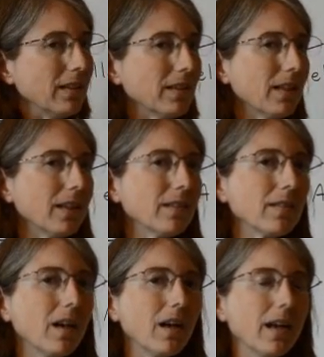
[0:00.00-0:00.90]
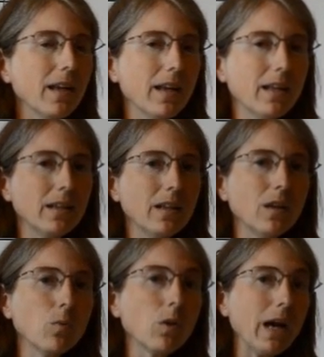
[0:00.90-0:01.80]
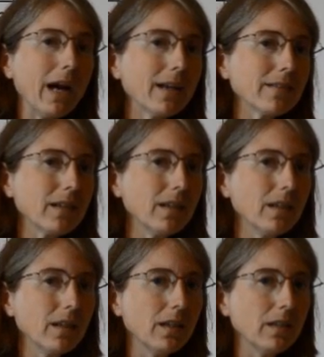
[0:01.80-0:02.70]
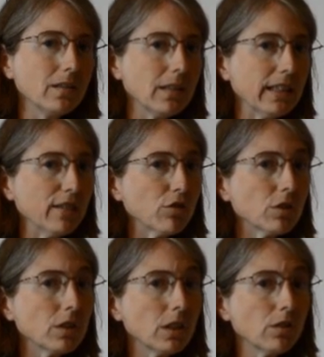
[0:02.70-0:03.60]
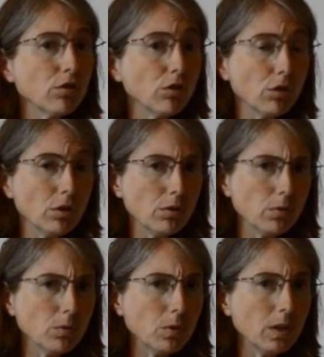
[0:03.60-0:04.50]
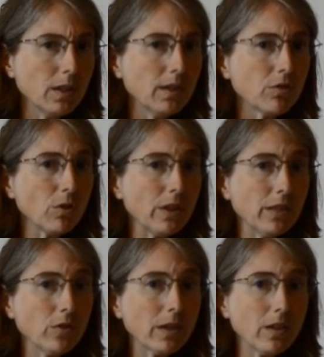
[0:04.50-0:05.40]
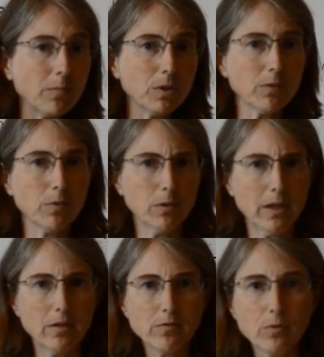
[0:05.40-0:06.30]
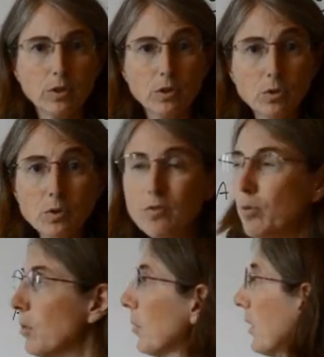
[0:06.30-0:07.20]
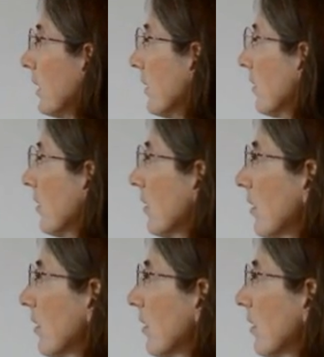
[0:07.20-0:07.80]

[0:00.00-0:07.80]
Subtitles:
Interesa, and we're asking, is it interesting to you? So the indirect object pronoun for you informal is